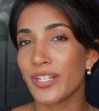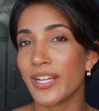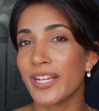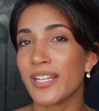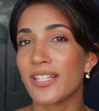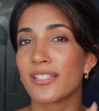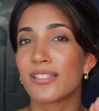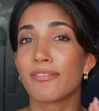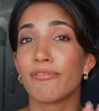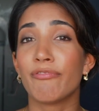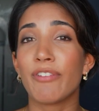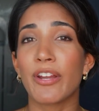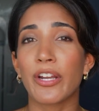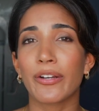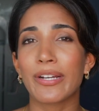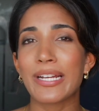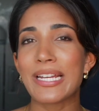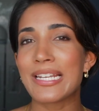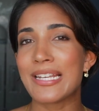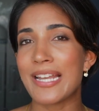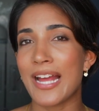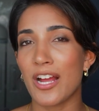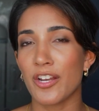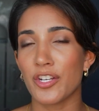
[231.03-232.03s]
It's very
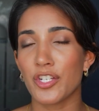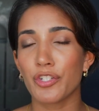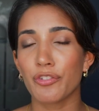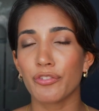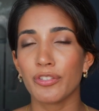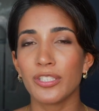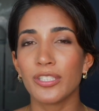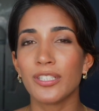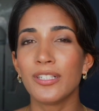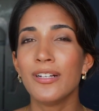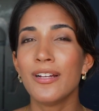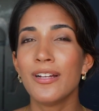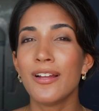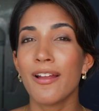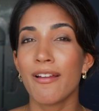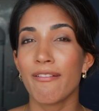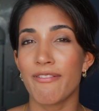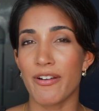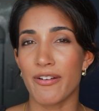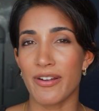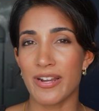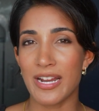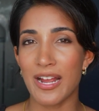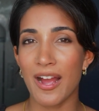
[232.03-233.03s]
natural,
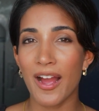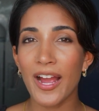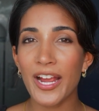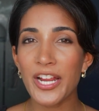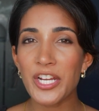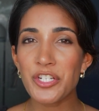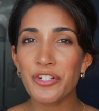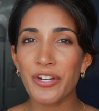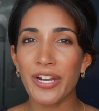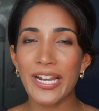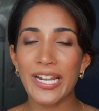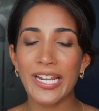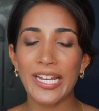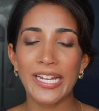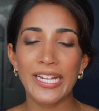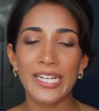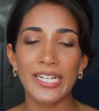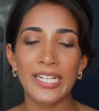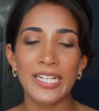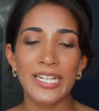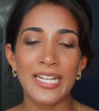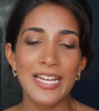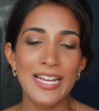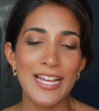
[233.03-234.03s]
very
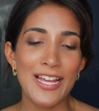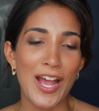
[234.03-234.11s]
hydrating.